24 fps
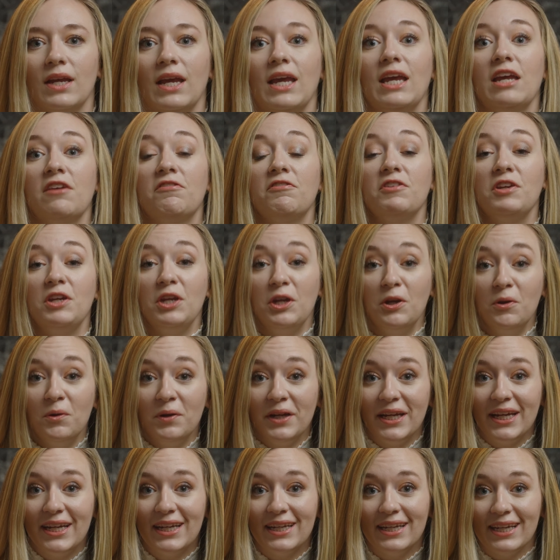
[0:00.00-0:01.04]
If you
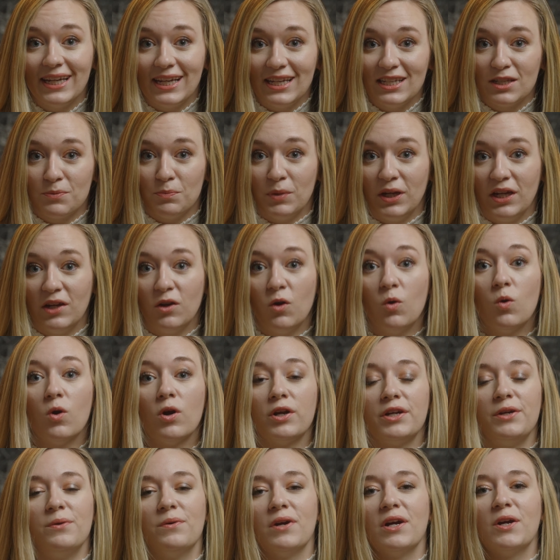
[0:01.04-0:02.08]
need an easement or
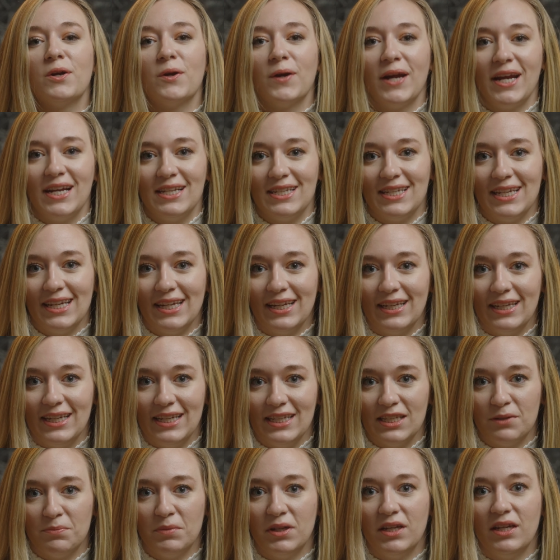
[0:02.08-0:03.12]
you are granting an
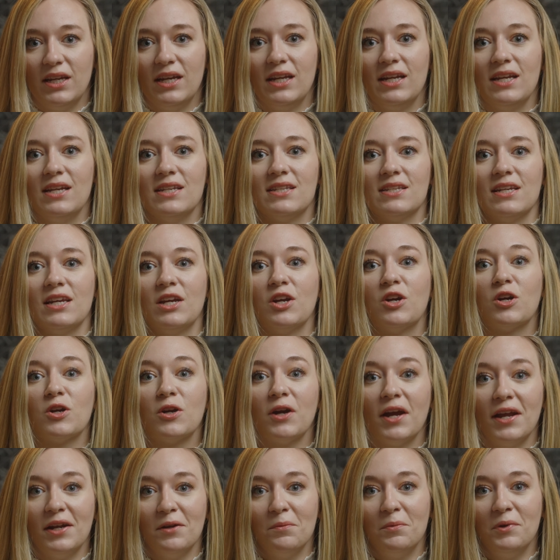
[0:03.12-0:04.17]
easement, it is
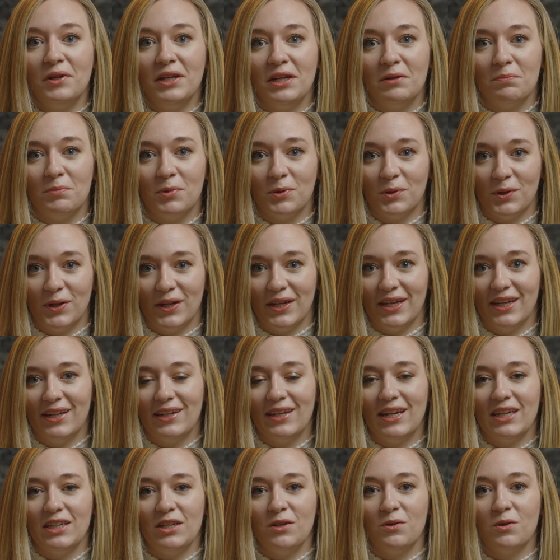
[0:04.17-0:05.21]
incredibly important
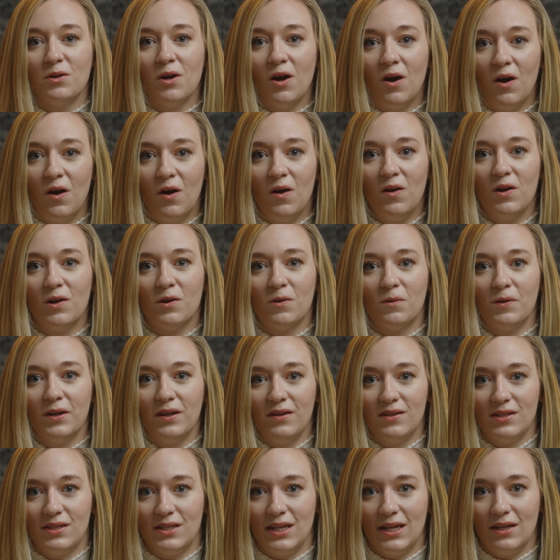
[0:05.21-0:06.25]
that you call a real
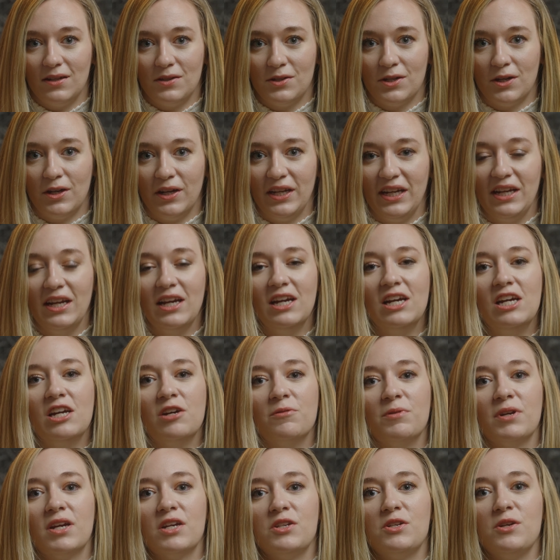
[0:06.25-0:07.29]
estate attorney
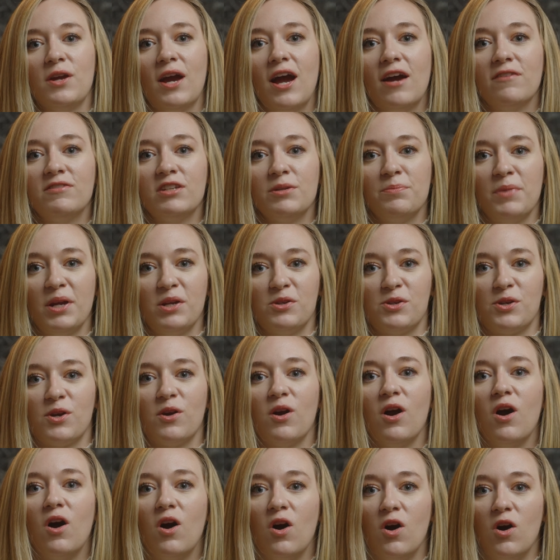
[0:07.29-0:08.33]
because you have to make sure
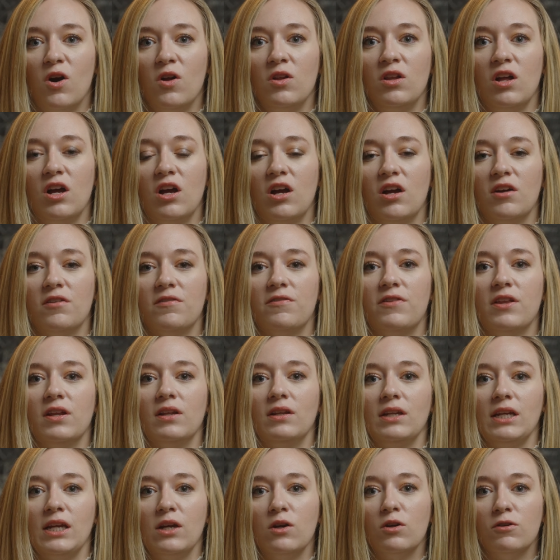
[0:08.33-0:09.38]
all of the
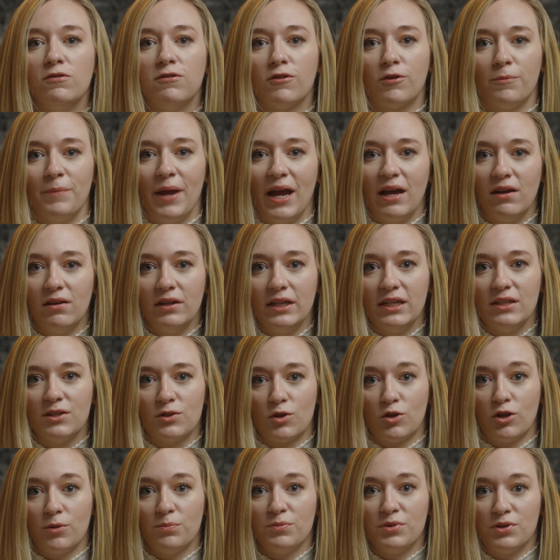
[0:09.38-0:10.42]
legal formalities legalities
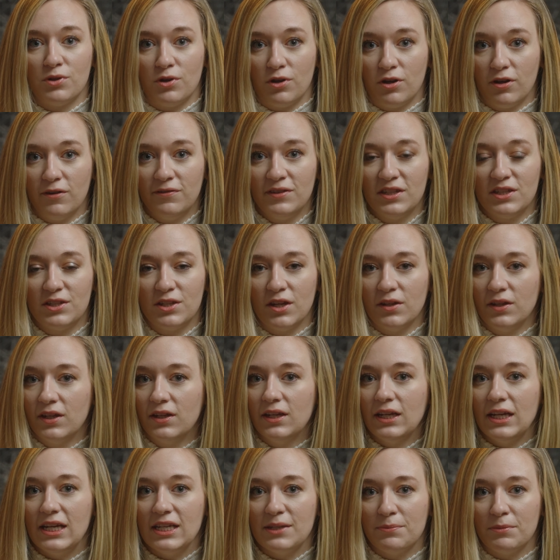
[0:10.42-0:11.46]
are observed so that
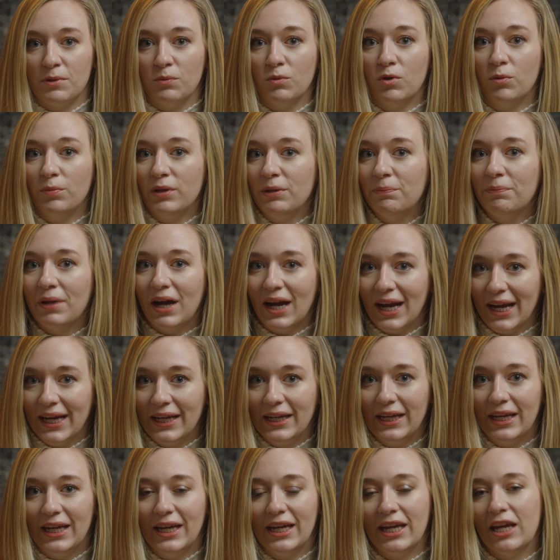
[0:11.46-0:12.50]
the easement will be
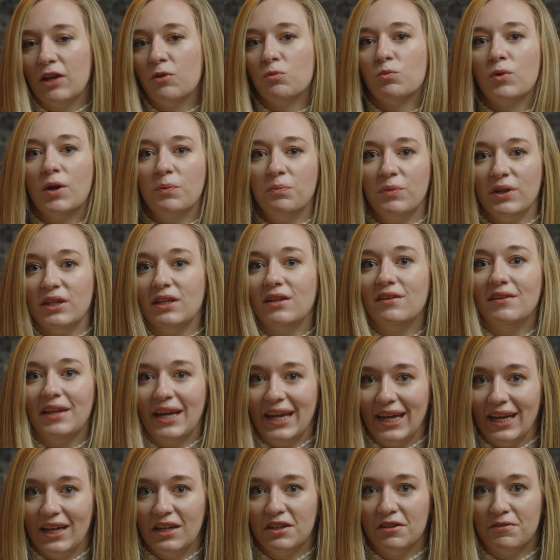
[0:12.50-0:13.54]
binding and run with the
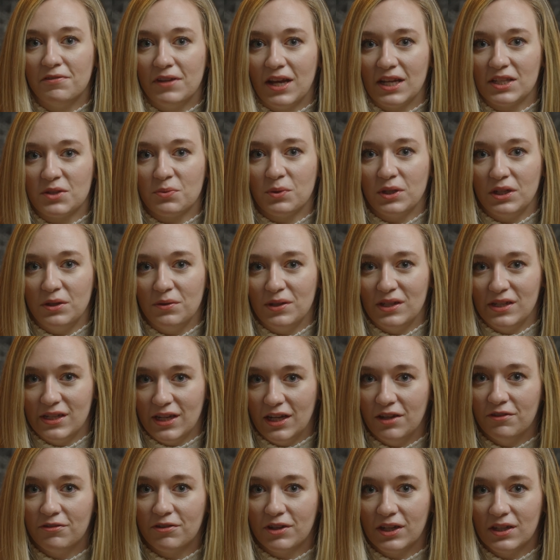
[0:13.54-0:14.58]
land if that's what you
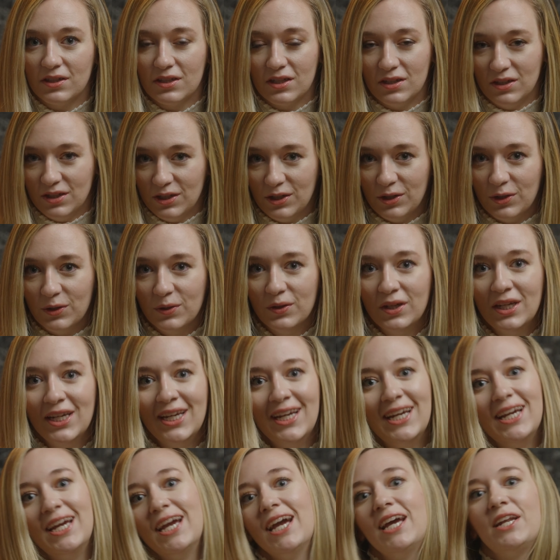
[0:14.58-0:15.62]
intend for it to do.
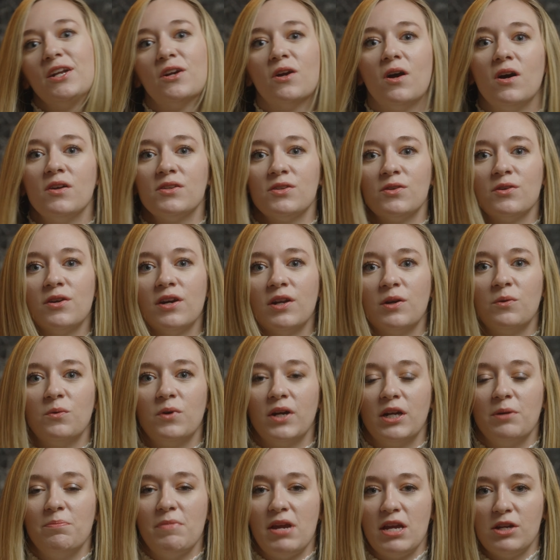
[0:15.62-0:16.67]
And you're also going to
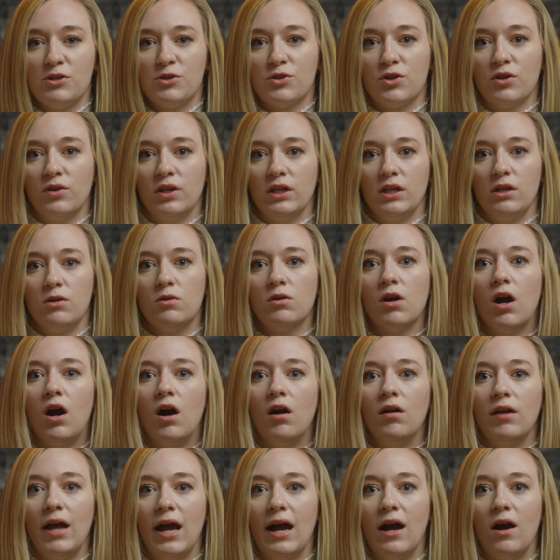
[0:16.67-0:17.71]
want to make sure that you
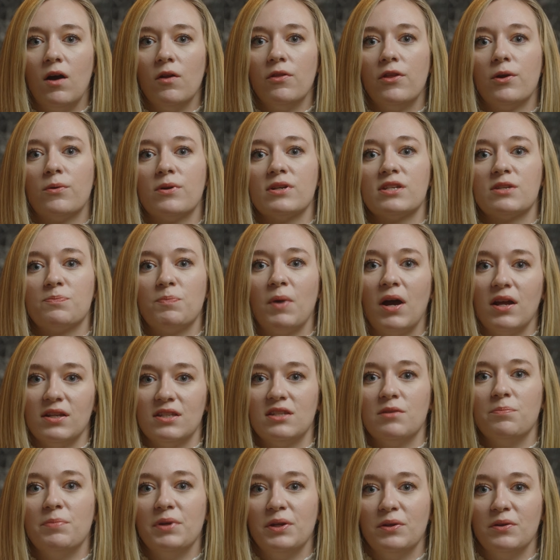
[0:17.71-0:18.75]
call out the
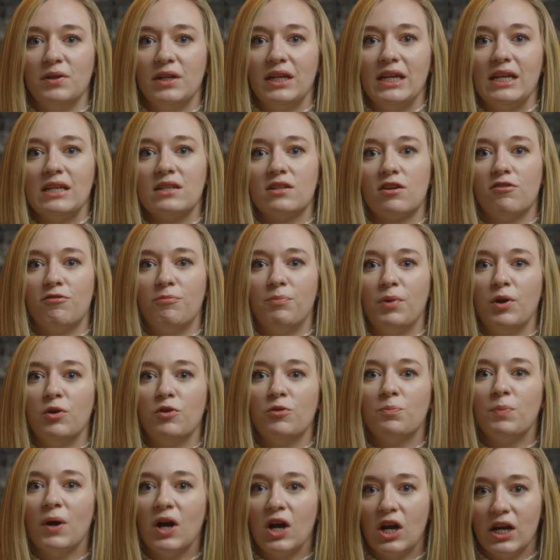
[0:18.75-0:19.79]
responsibilities of
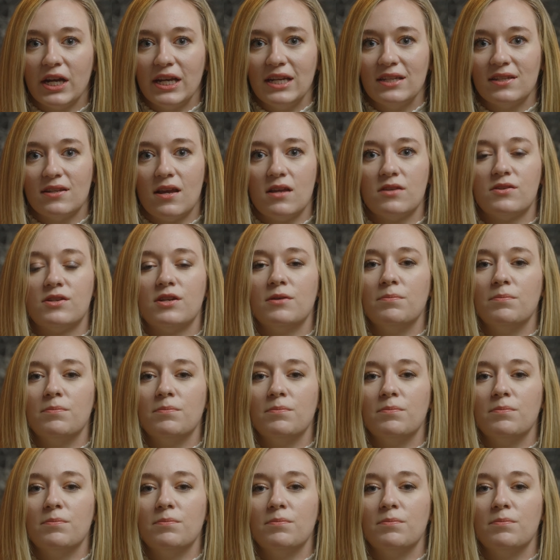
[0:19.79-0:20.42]
both parties as to